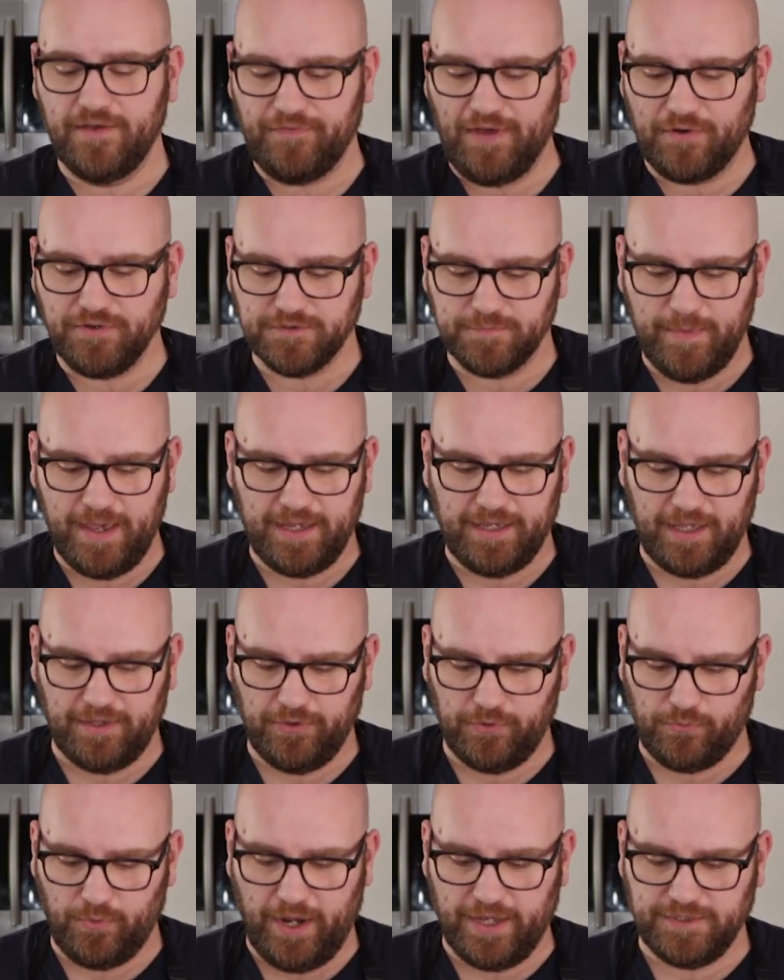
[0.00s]
if I was making
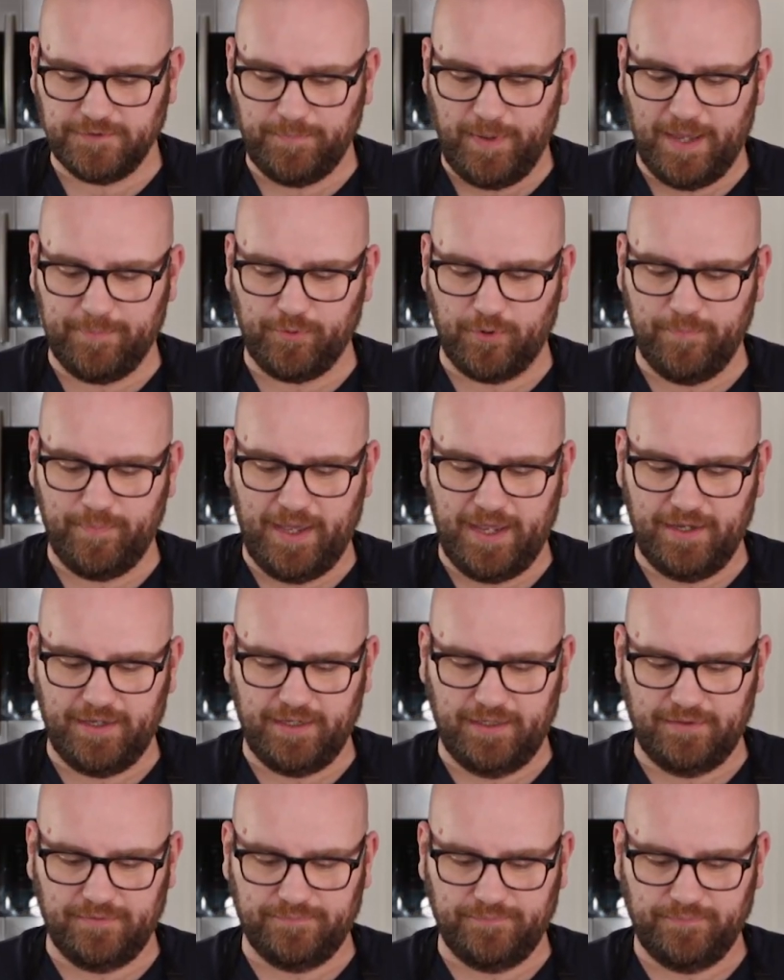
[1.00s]
the rice paper
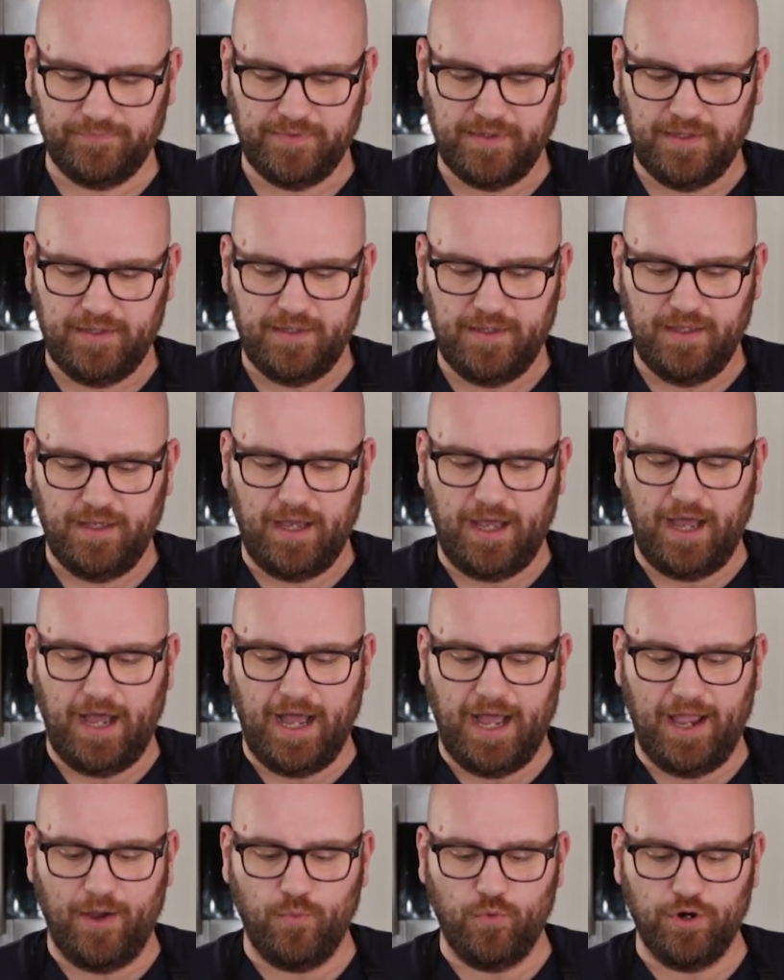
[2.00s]
bacon, uh,
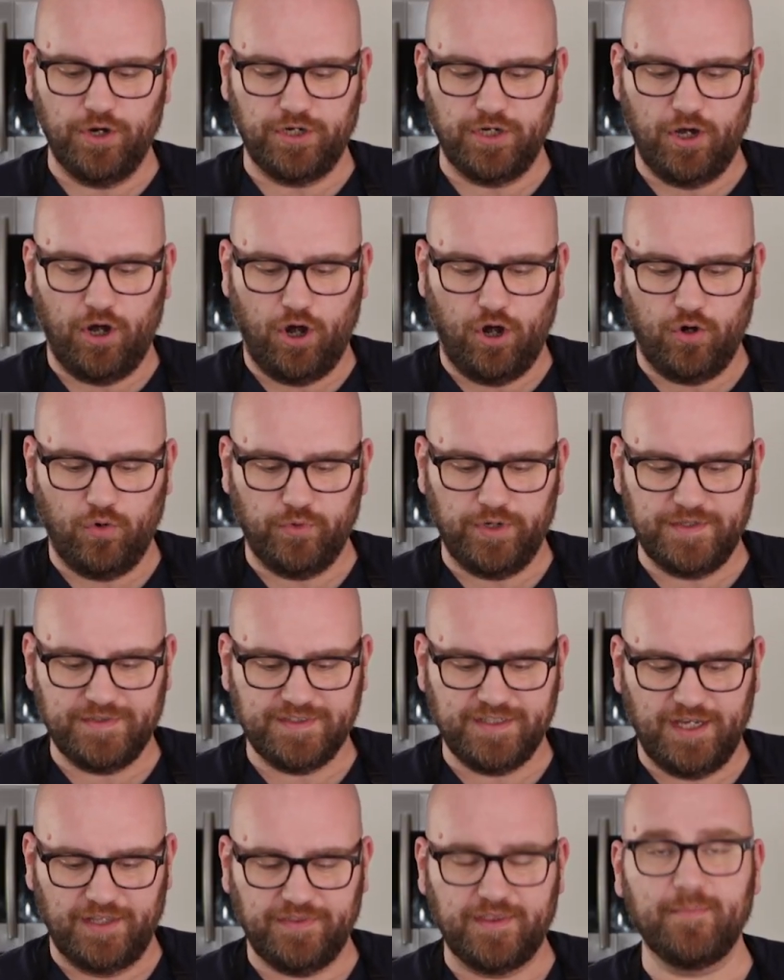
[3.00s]
I would always
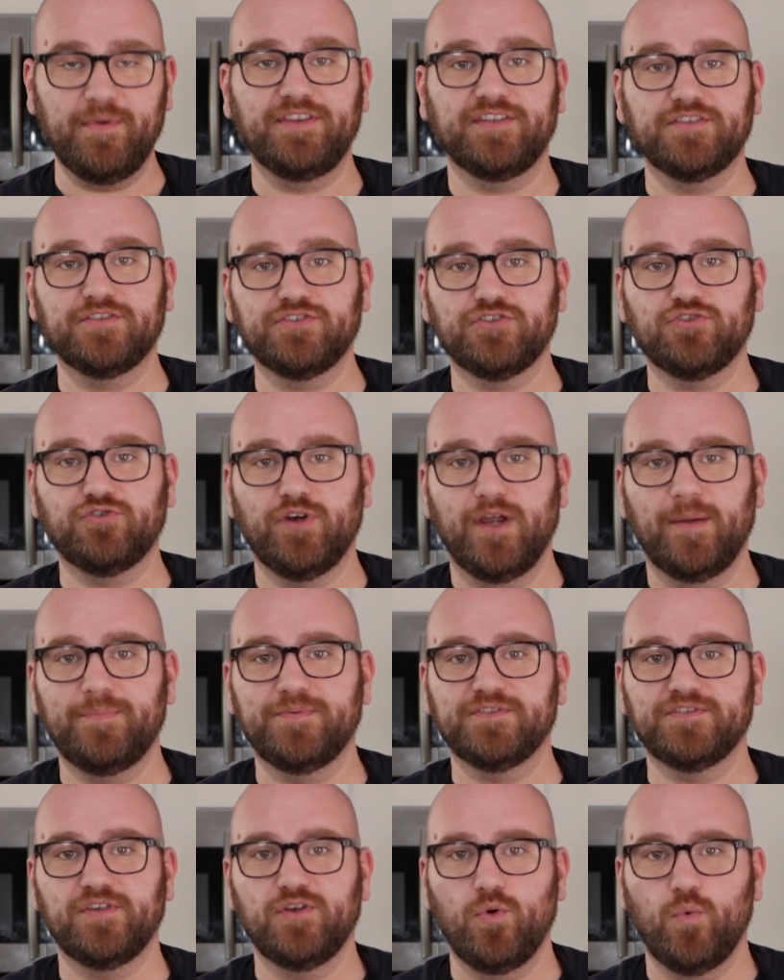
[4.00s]
cut them into
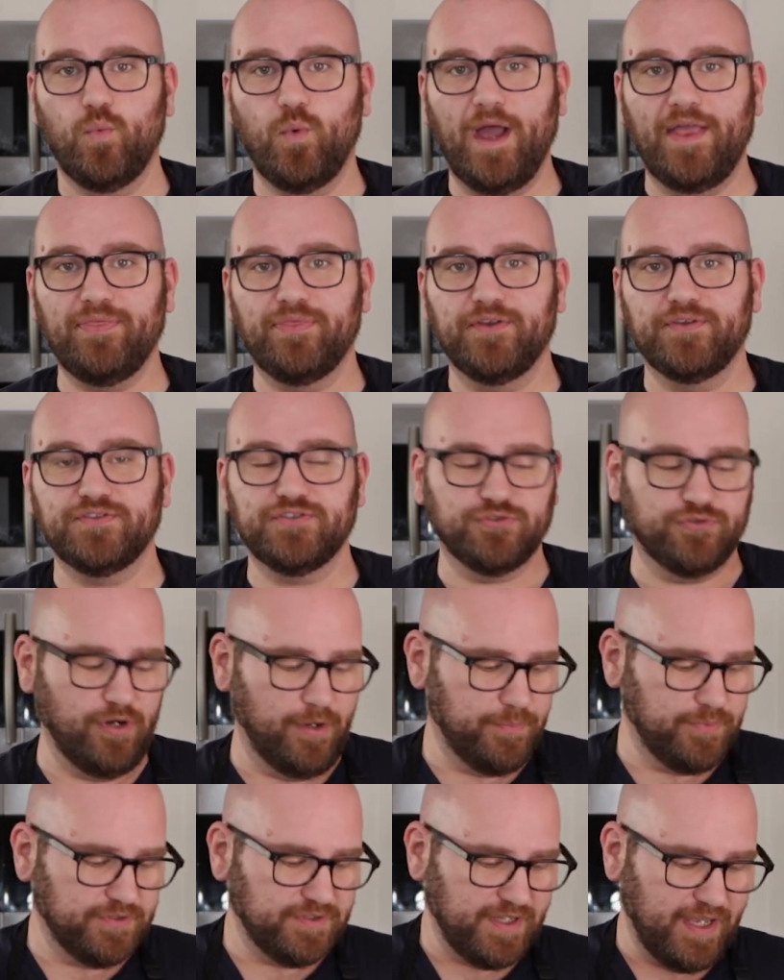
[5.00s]
strips, wet the
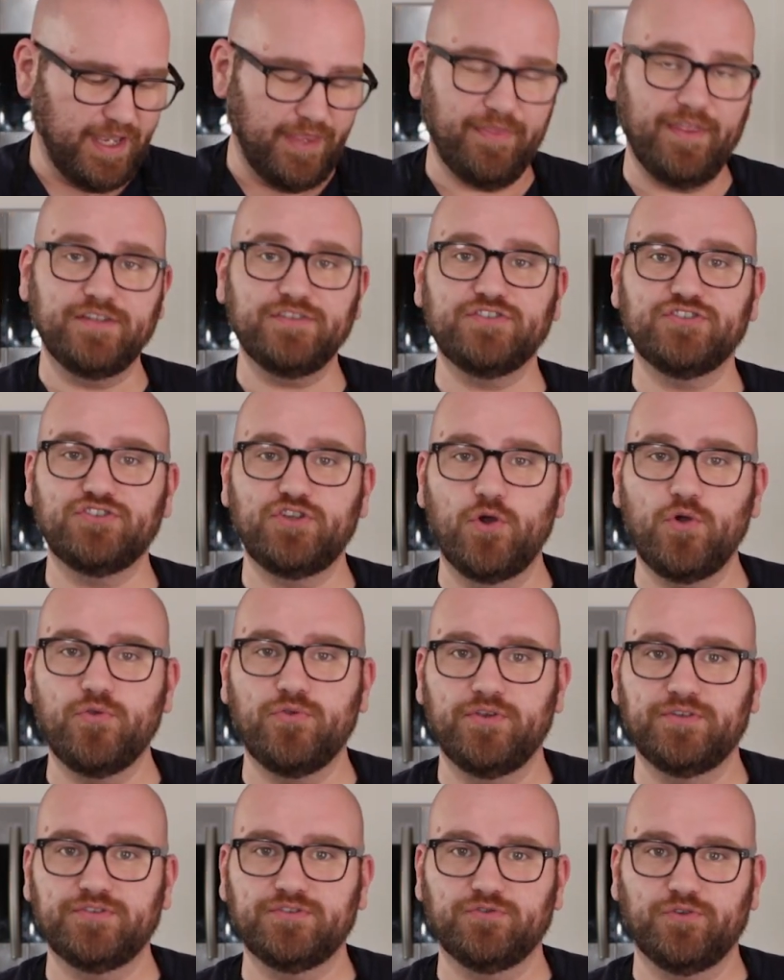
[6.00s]
strips, and then soak
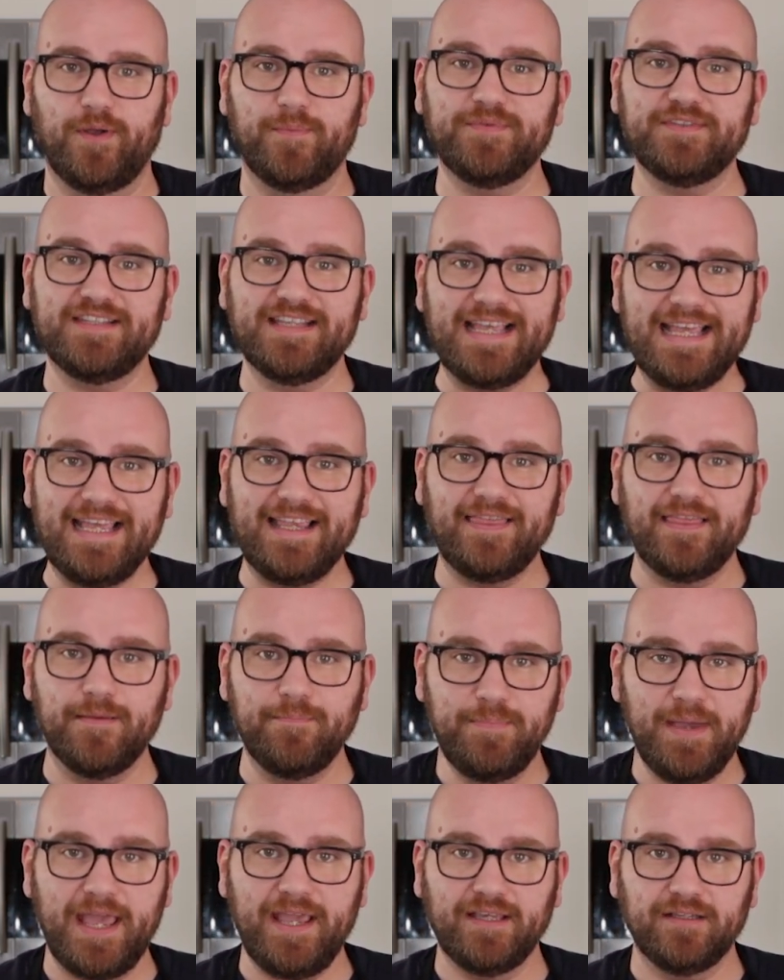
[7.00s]
the strips in the
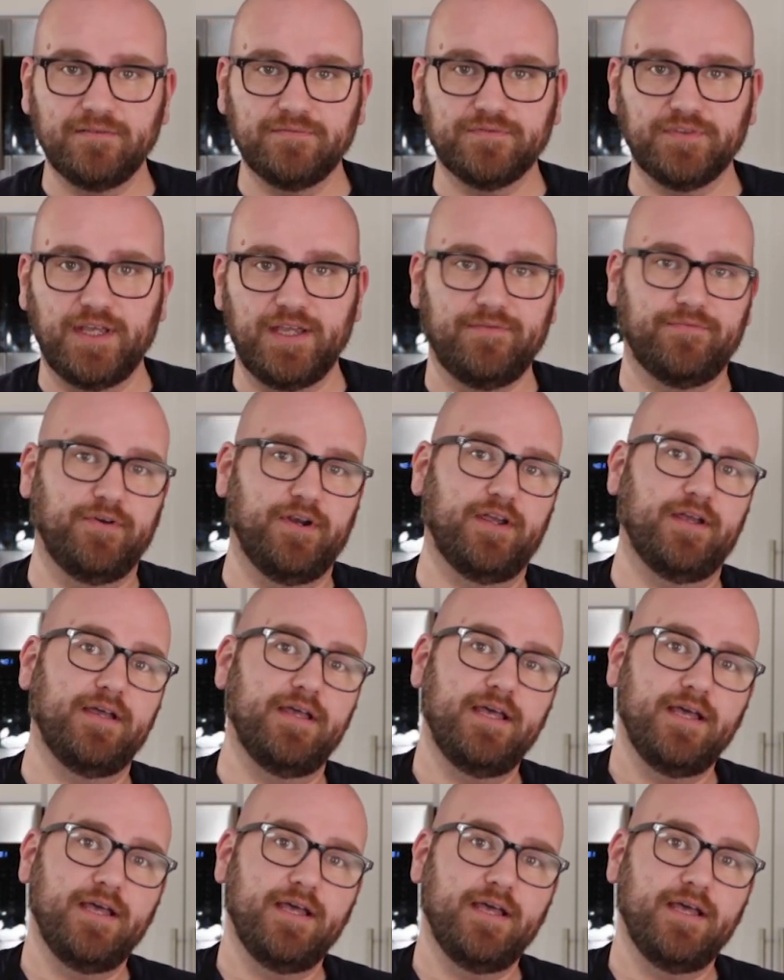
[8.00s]
bacon flavoring.